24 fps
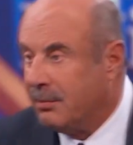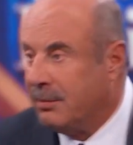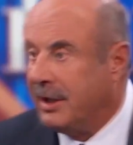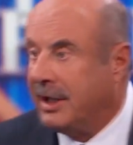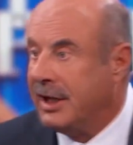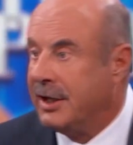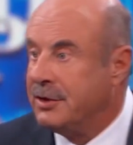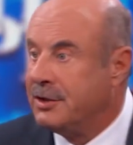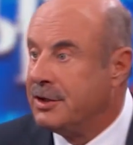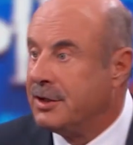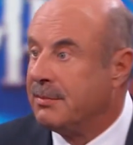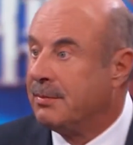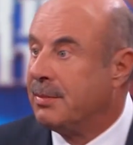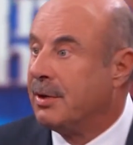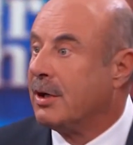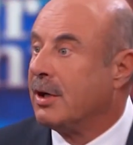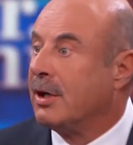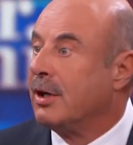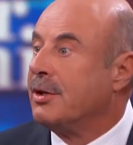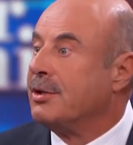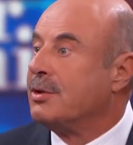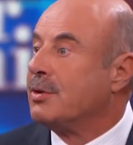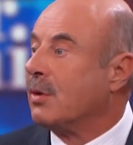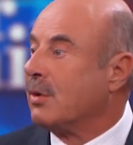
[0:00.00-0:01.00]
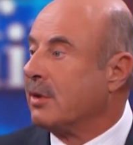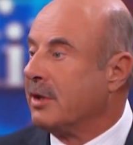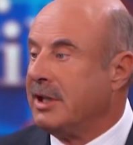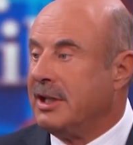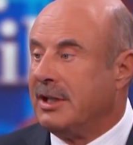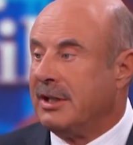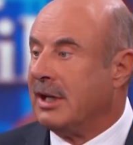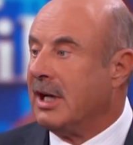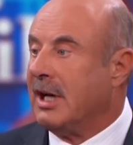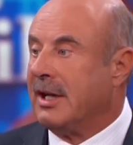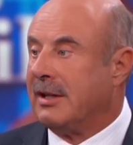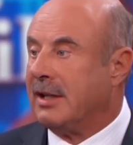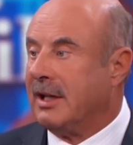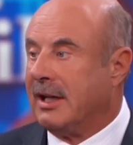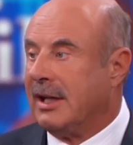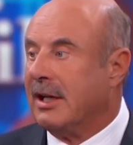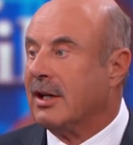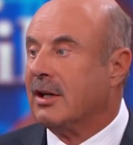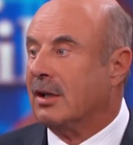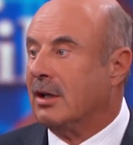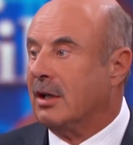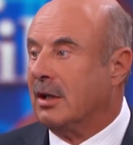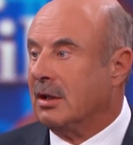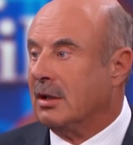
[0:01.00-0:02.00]
binge and purge or eat nothing
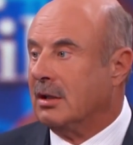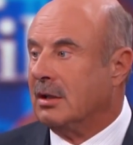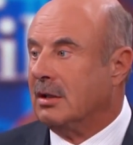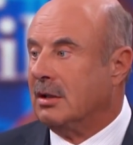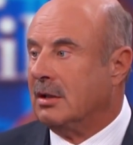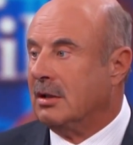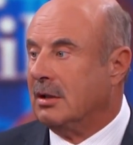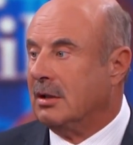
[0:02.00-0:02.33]
at all.